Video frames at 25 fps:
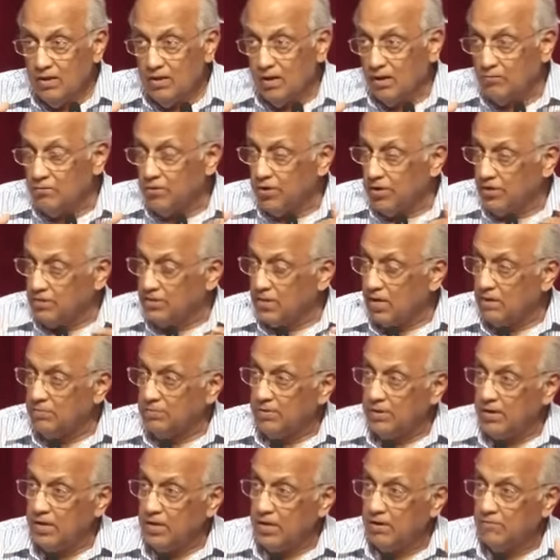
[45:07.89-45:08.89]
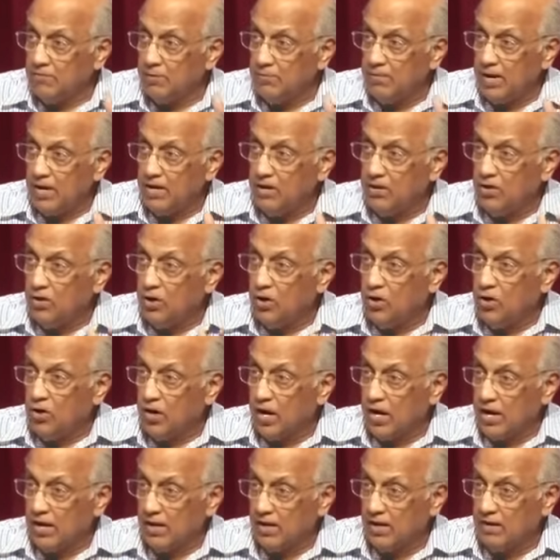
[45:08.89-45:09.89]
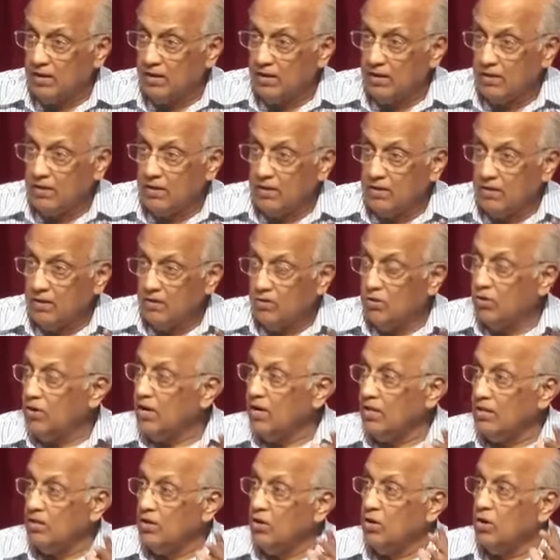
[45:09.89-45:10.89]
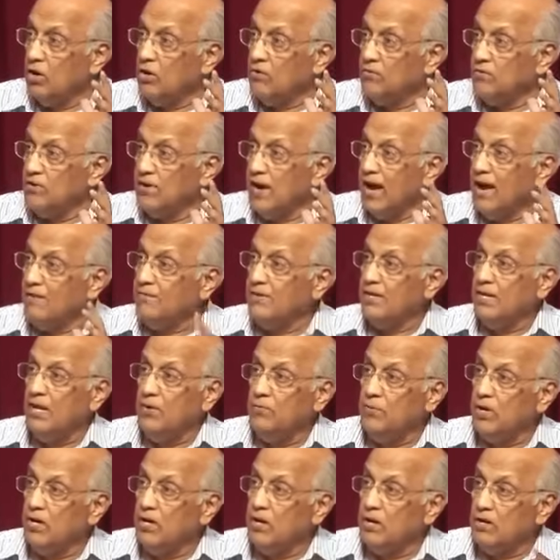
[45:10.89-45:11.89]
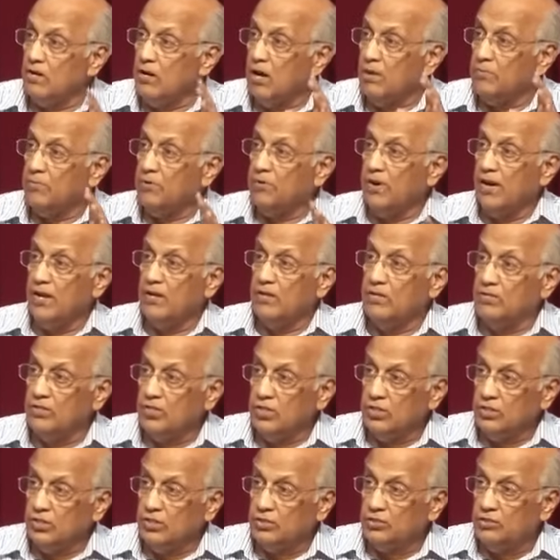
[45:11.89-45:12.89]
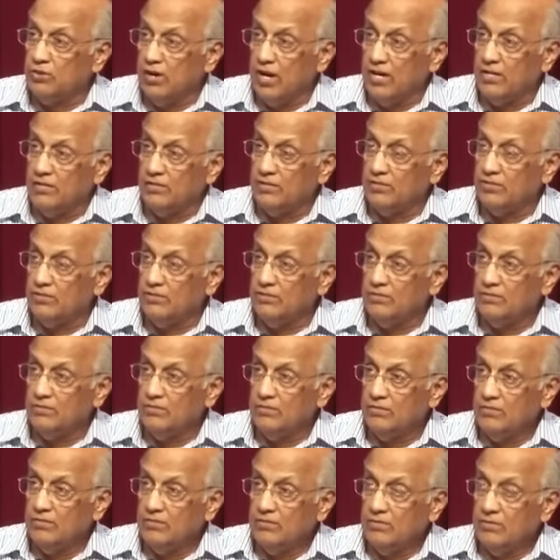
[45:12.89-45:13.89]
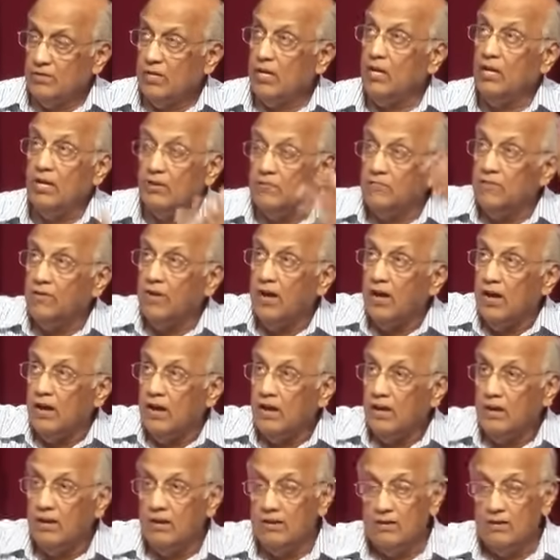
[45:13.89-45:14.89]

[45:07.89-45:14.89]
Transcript: yeah, for example, he never made a law like, okay, the law of gravity will not operate on Jesus Christ. He can fly.